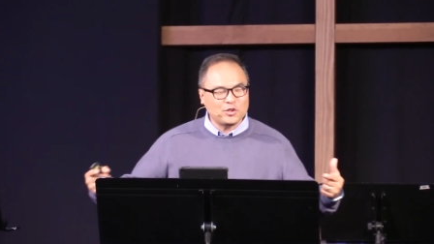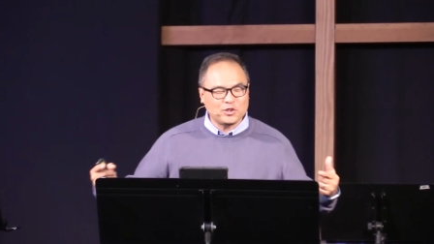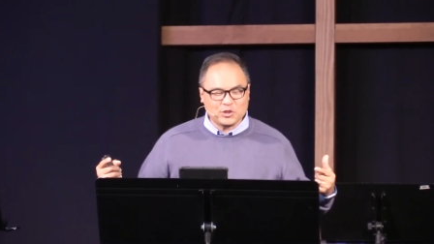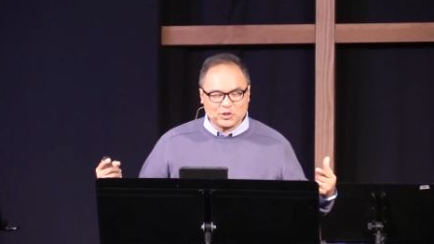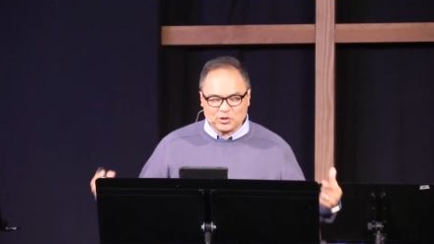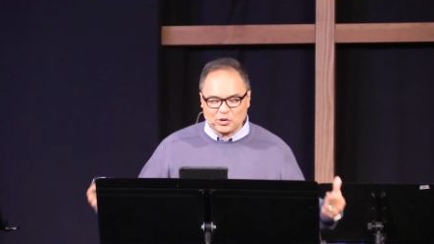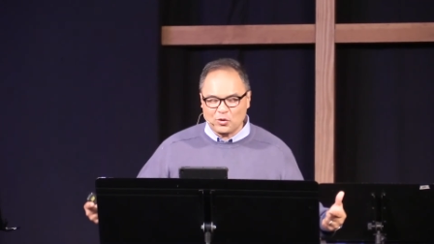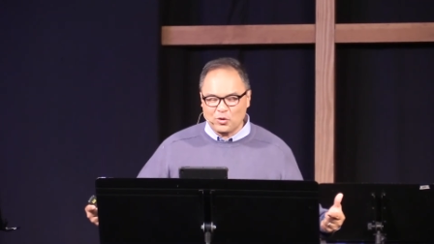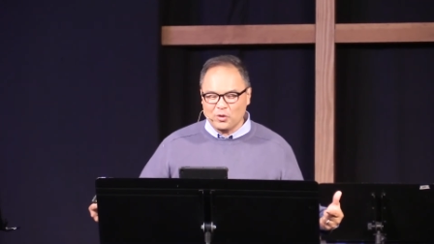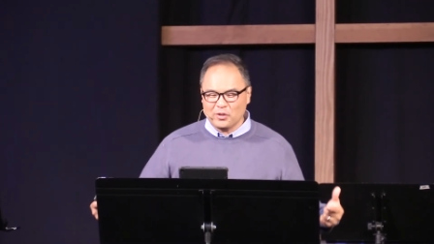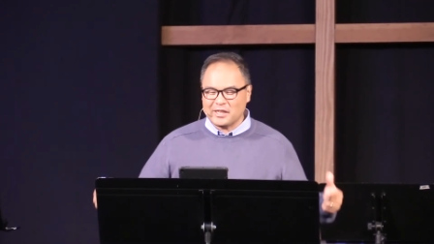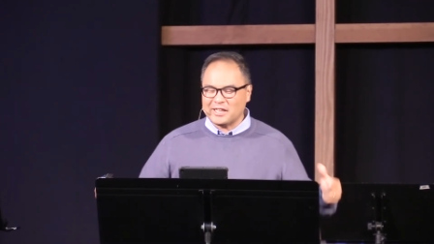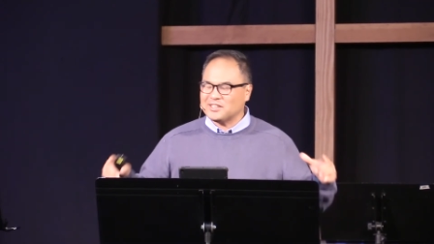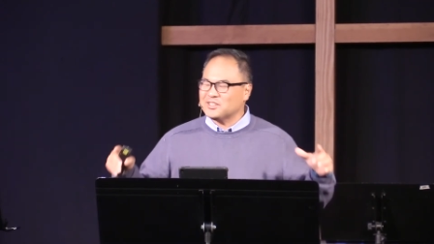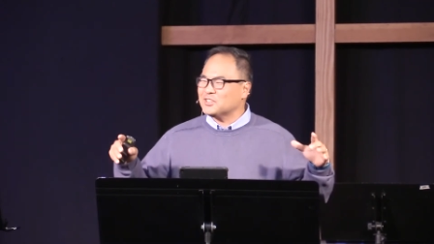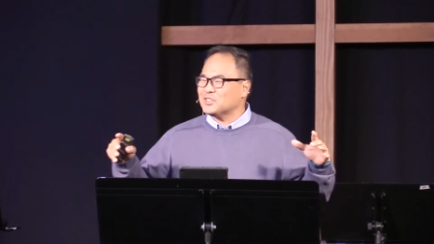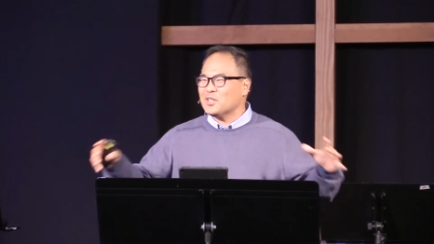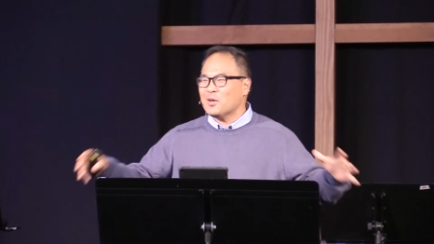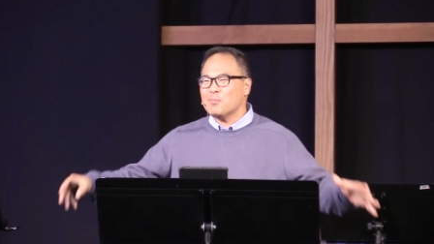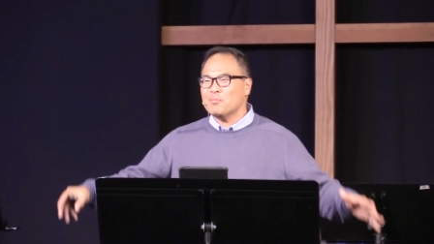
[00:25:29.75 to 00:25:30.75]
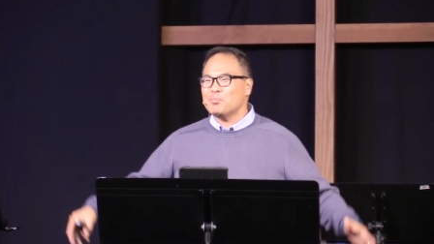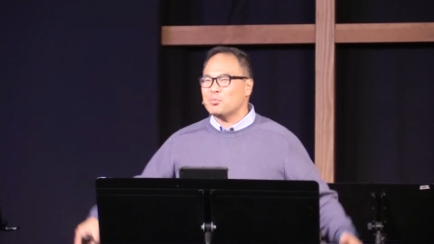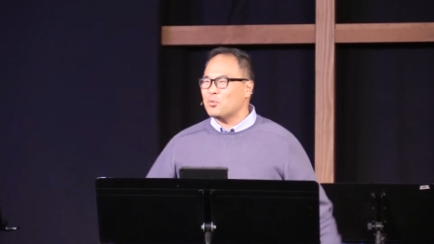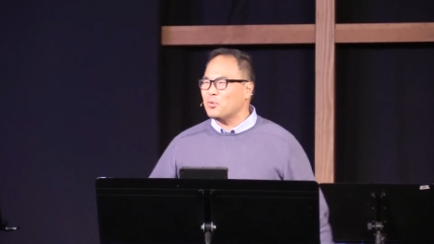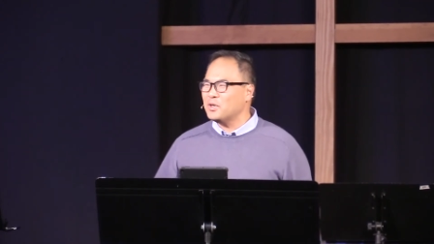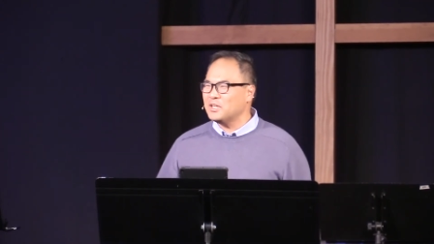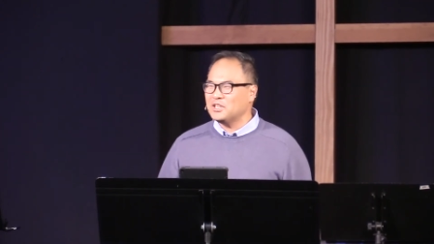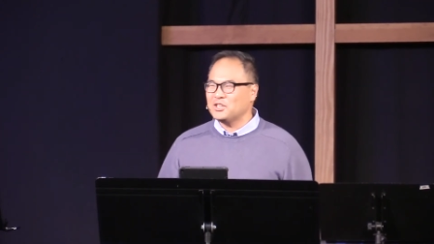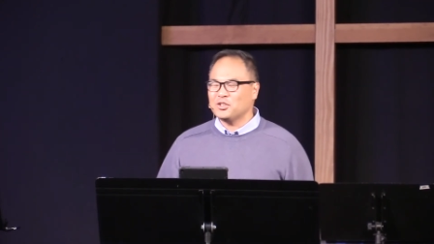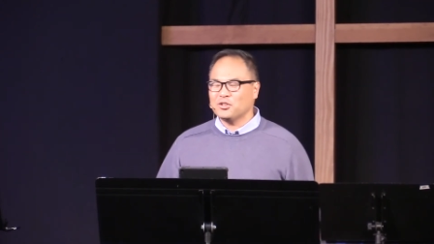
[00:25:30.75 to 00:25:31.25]
soul at some
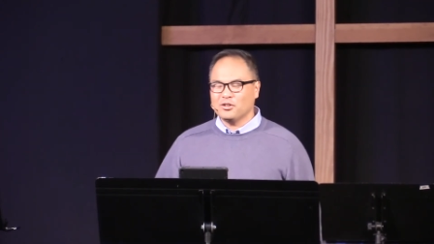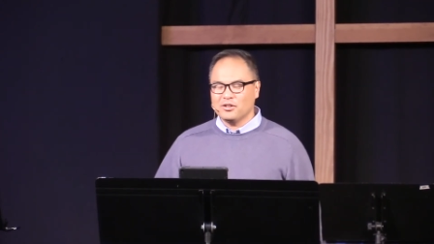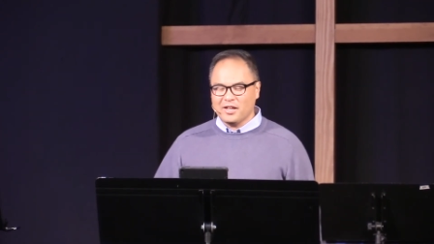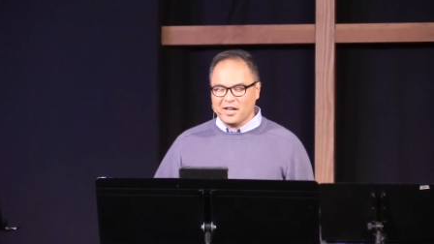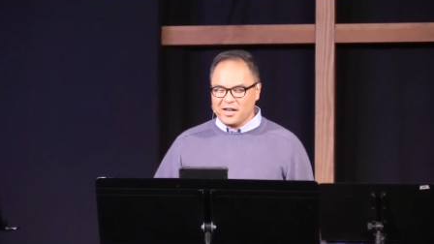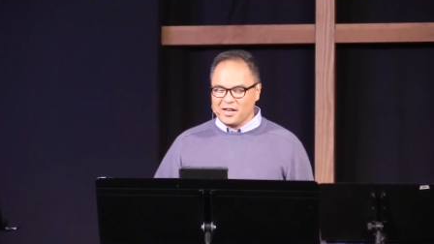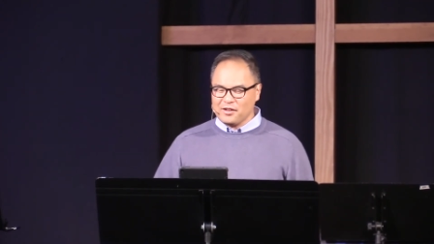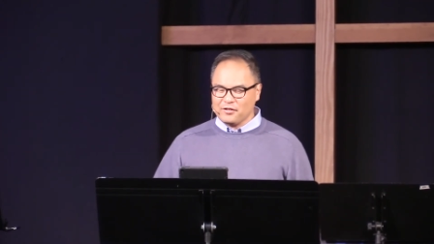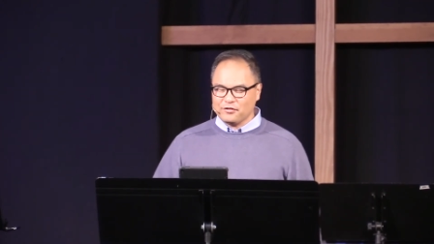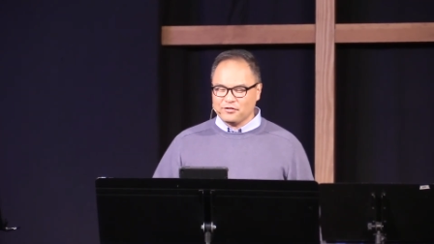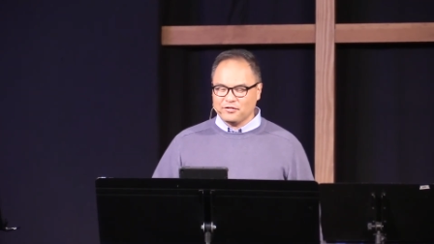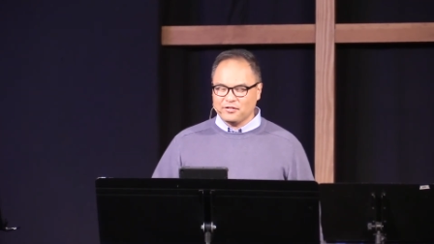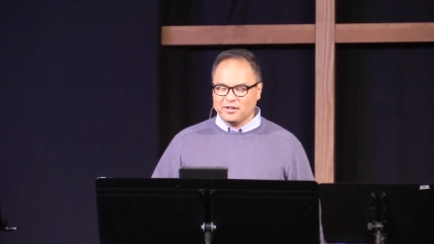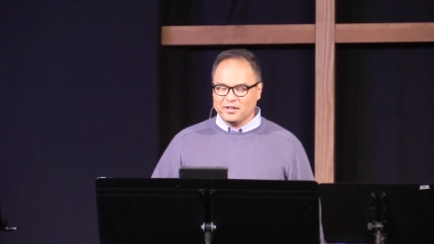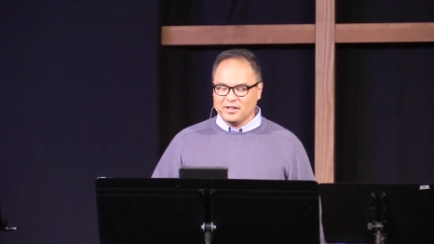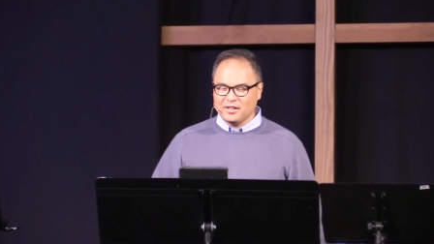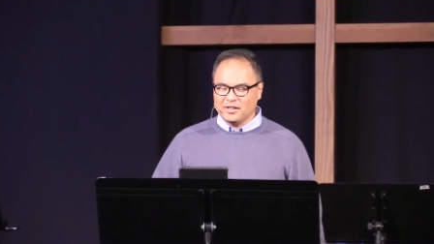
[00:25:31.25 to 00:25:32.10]
point in your life.